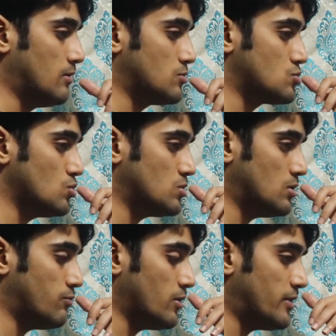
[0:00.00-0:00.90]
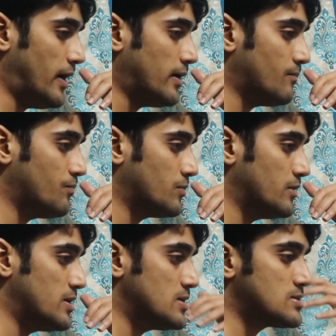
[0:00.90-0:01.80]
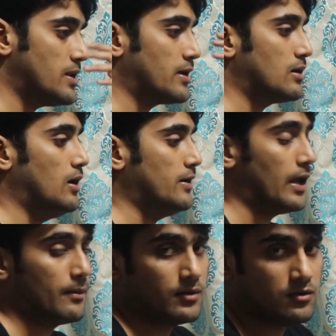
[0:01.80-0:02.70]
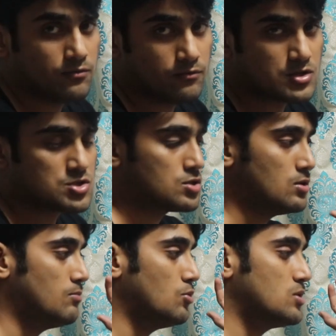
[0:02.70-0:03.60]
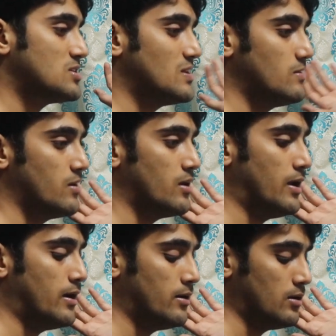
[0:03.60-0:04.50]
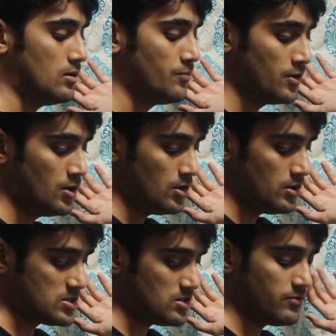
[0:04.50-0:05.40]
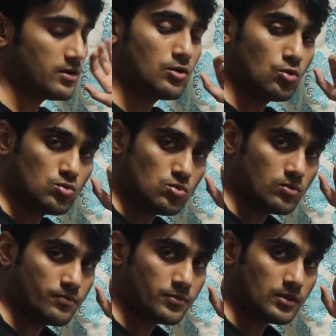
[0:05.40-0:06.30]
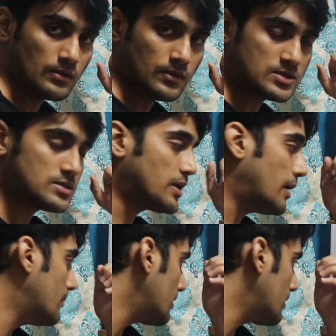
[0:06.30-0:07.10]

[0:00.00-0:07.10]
So for that, there is like a timer which both the sender and receiver know what is the timer,